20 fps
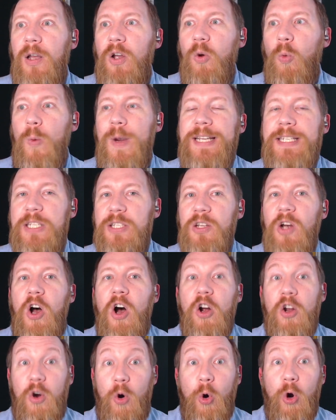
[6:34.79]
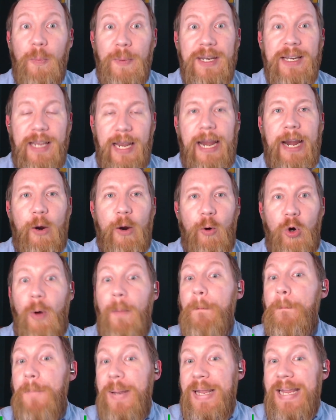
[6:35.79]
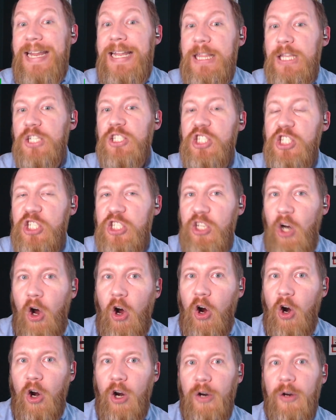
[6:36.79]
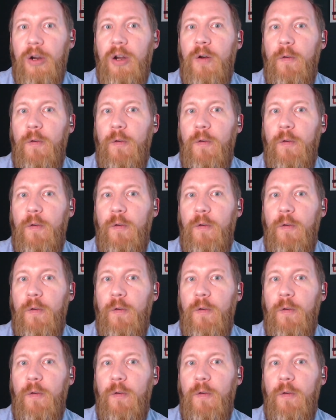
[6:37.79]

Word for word: we saw Corbin Carroll be the star